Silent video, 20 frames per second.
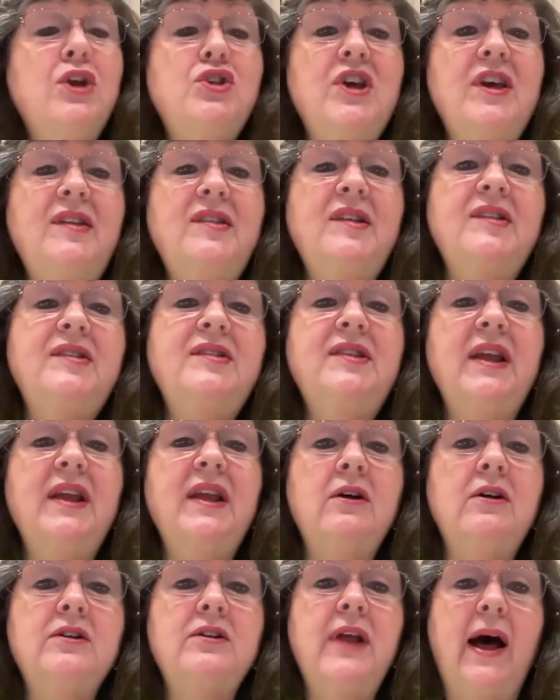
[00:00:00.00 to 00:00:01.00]
Jesus
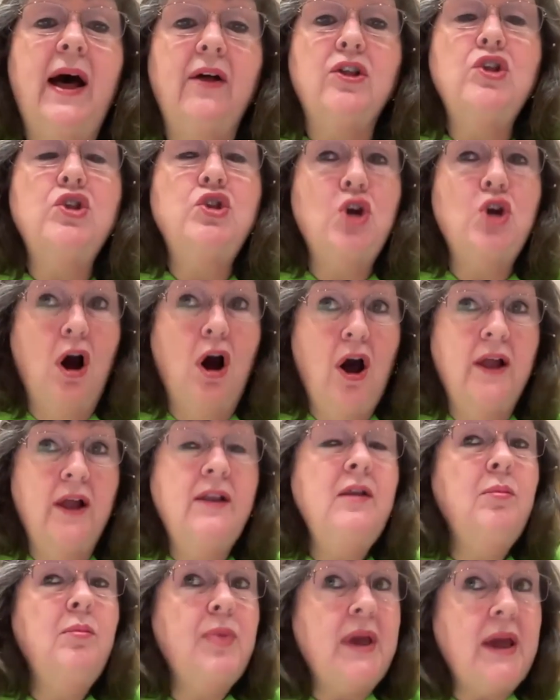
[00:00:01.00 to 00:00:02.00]
singled out
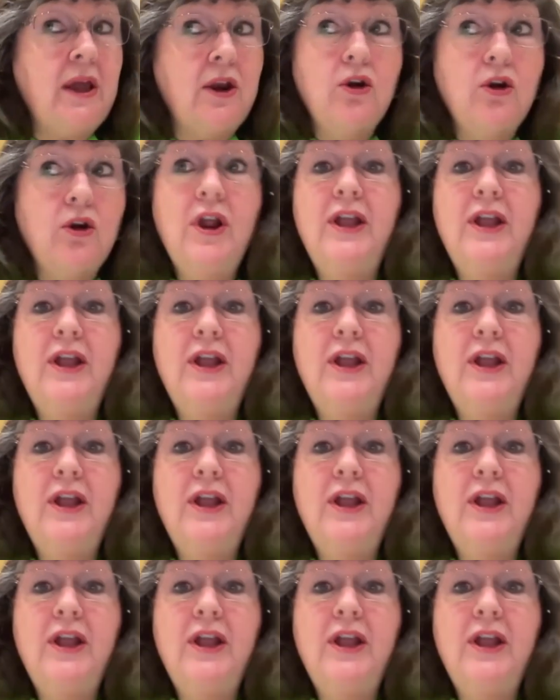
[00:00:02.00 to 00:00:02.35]
John, Peter,